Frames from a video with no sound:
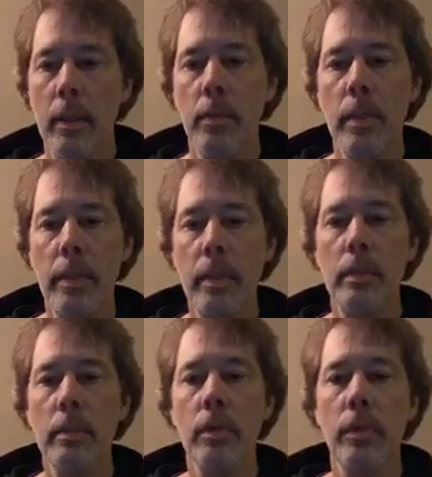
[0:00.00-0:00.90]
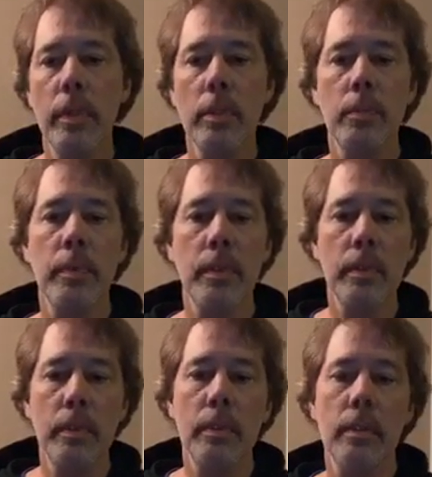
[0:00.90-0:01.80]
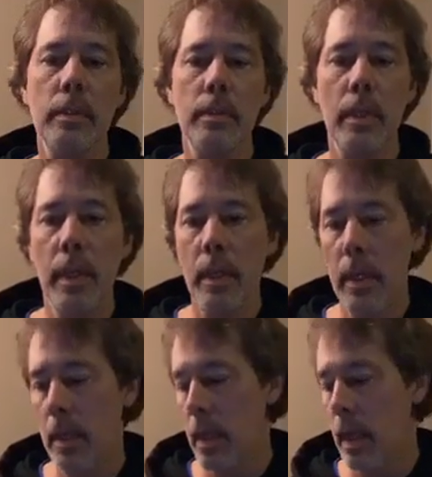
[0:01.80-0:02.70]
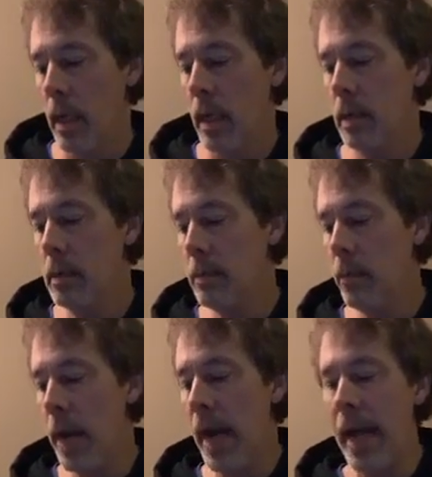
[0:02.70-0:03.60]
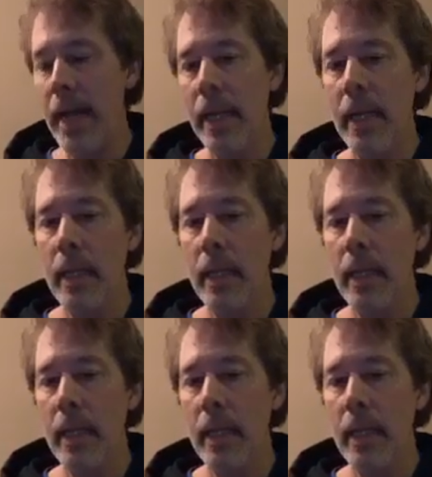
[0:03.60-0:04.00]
with your Christmas of white.